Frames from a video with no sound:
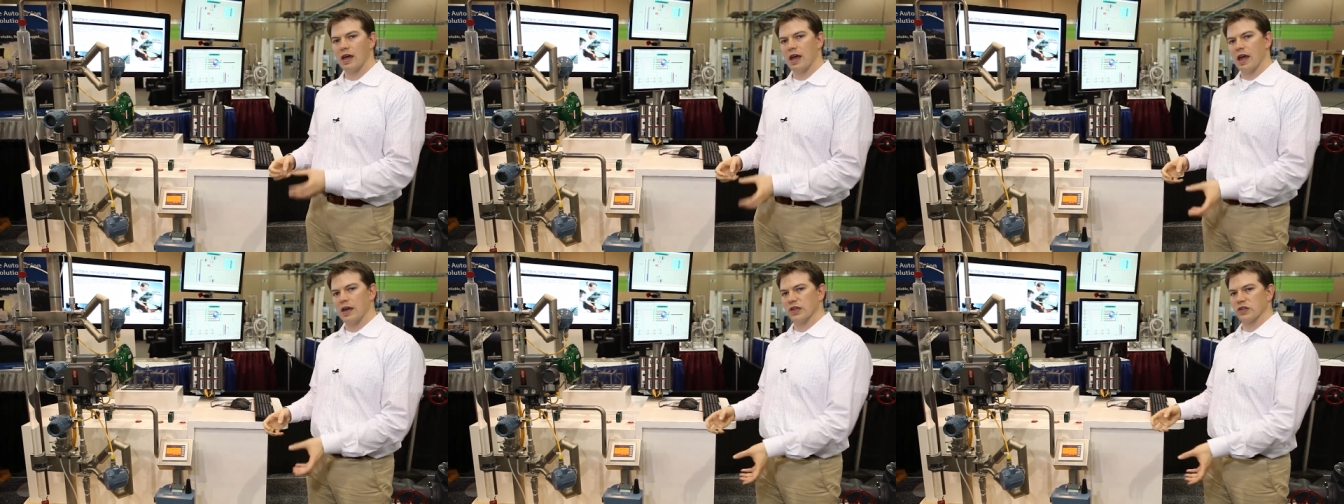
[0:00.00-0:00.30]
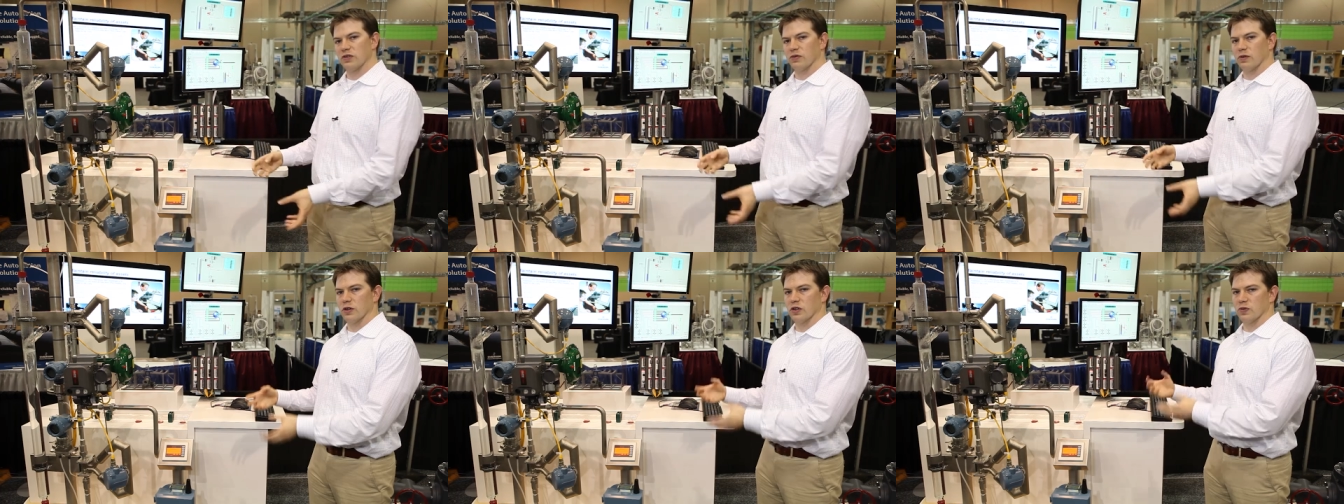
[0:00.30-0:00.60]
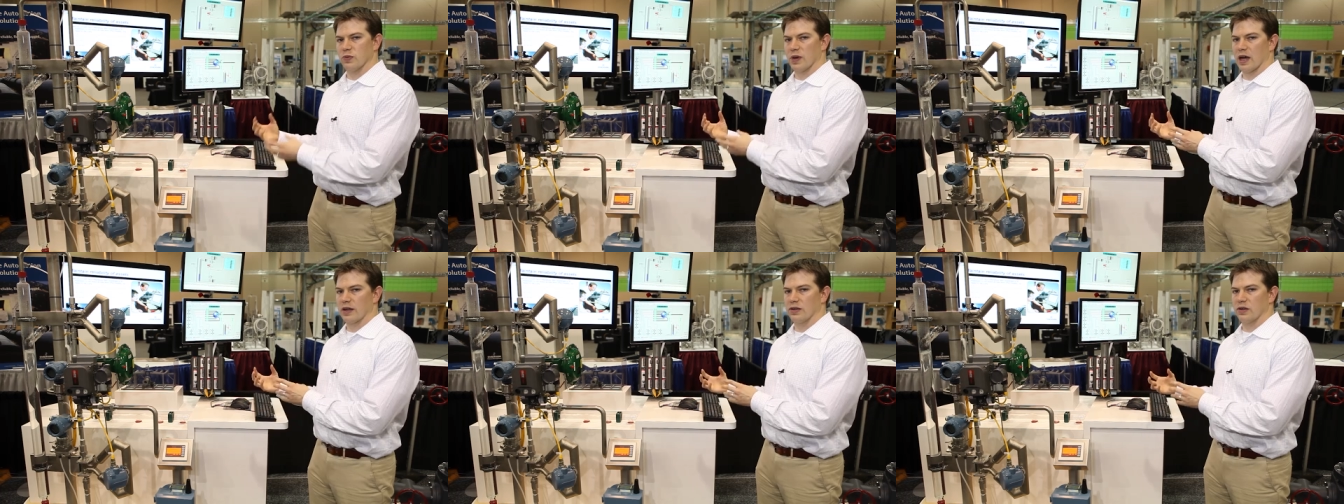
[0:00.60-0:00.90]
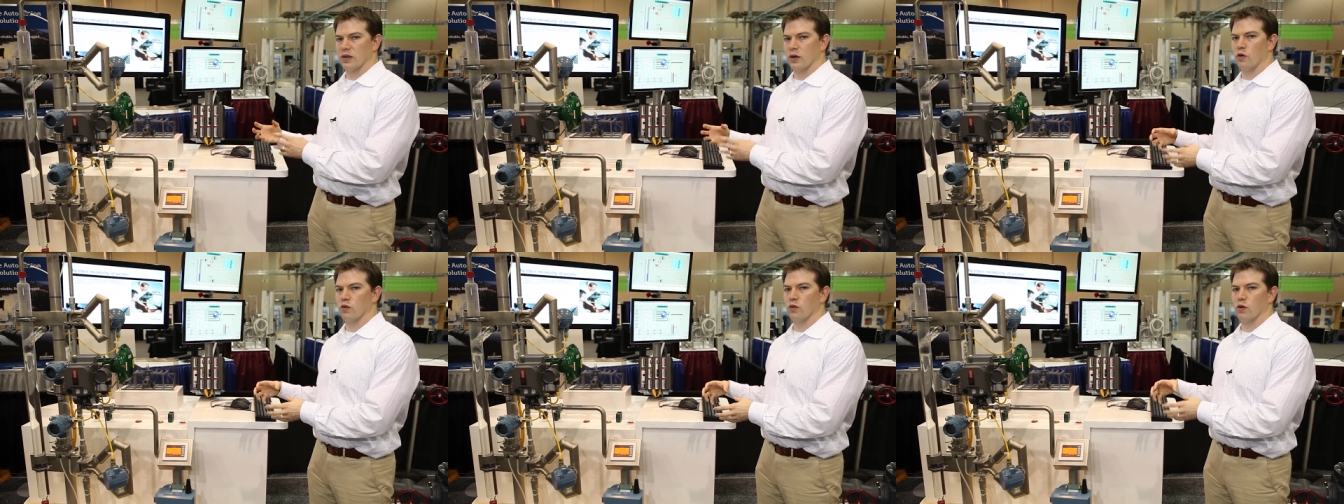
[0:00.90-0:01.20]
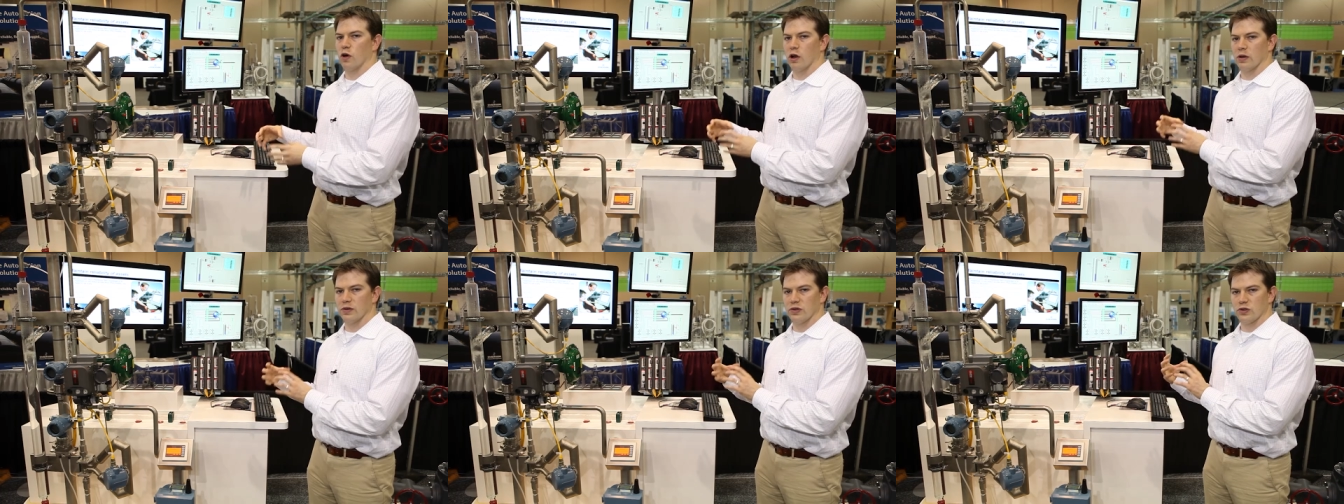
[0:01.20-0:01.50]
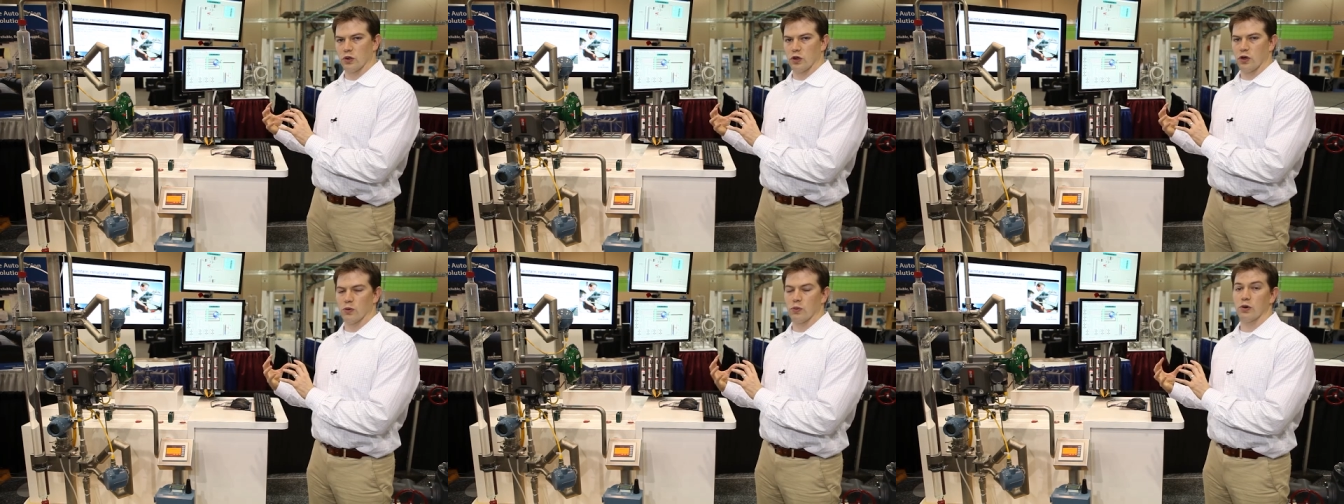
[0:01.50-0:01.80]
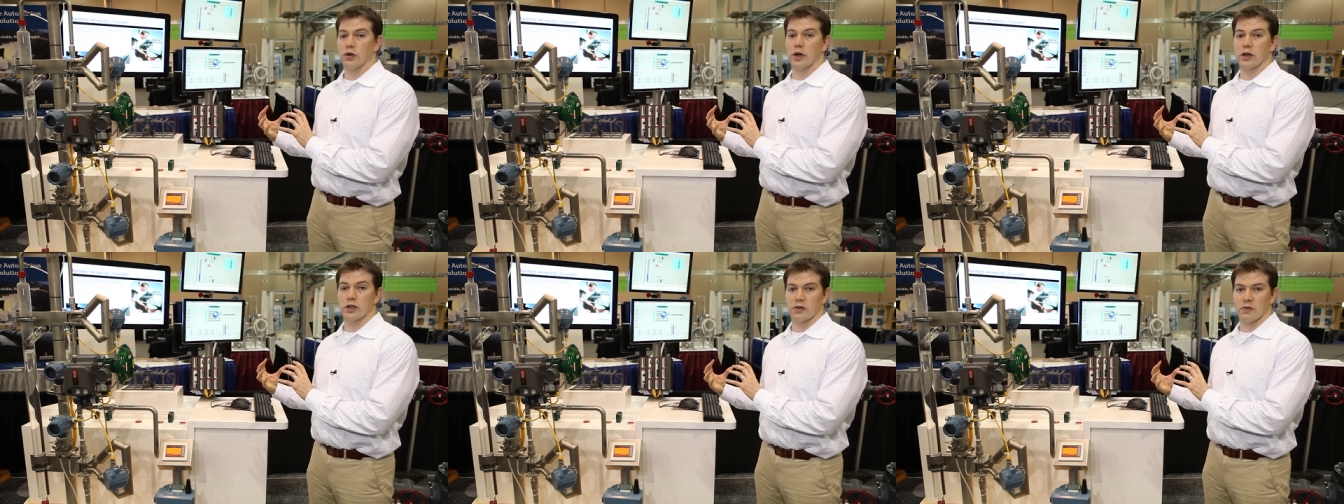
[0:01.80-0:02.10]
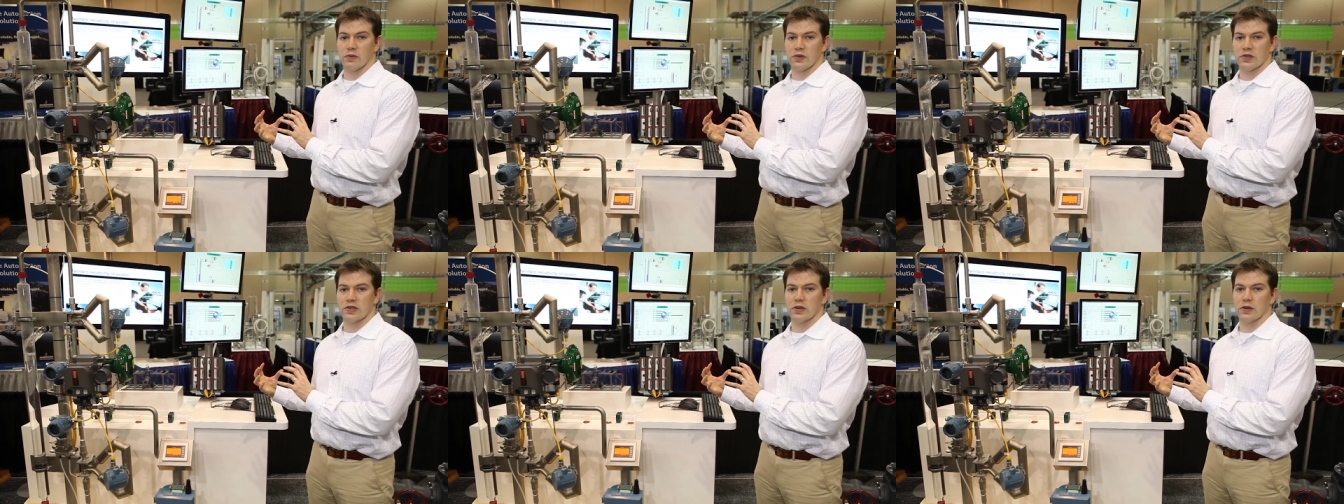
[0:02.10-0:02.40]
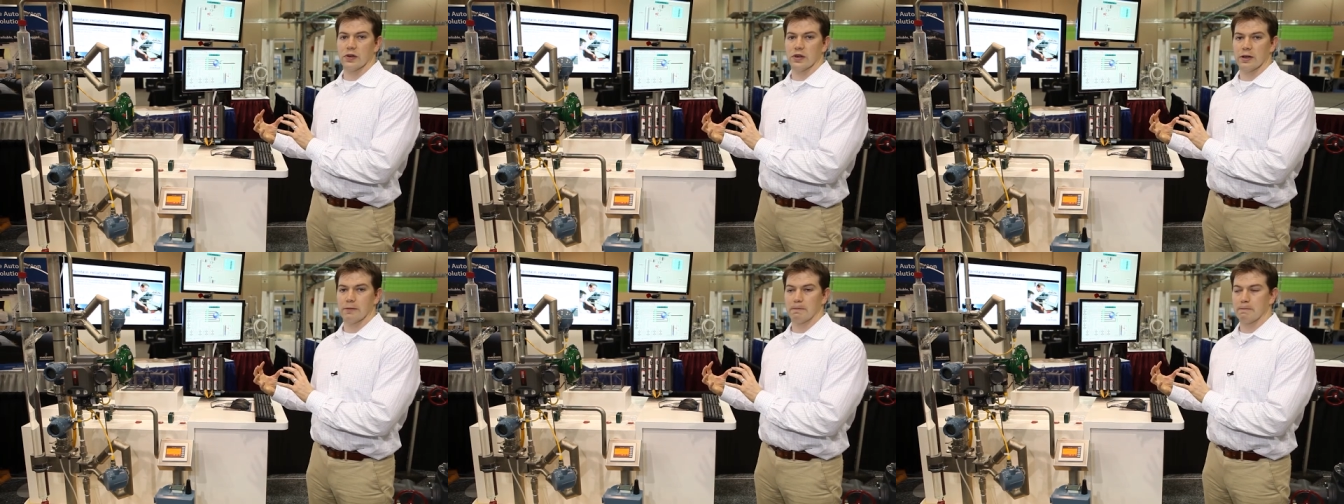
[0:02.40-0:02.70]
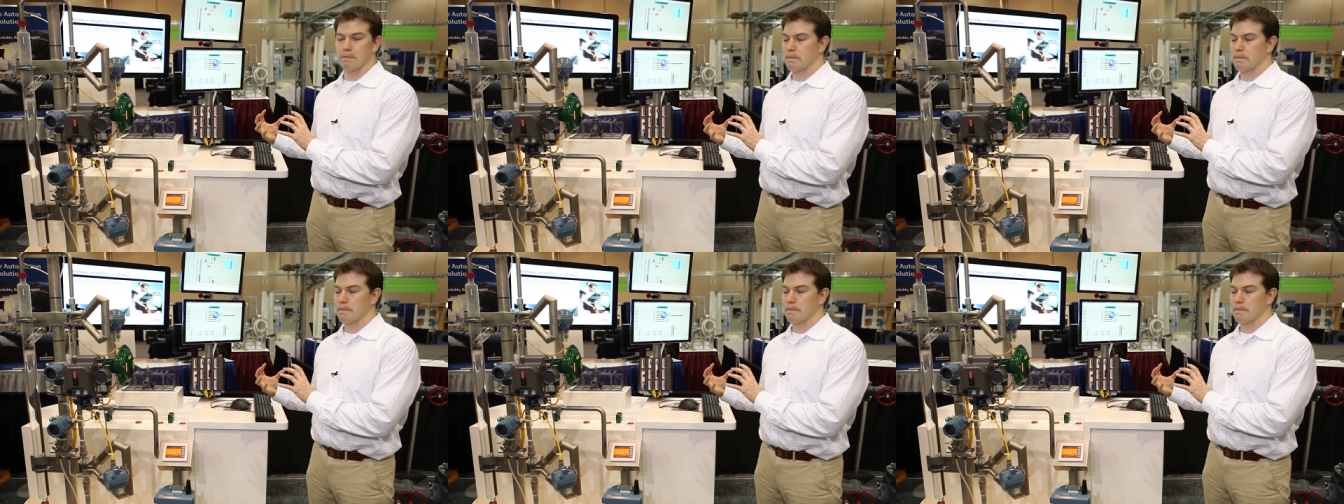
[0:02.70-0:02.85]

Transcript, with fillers: and this flows back to the overall total production facility.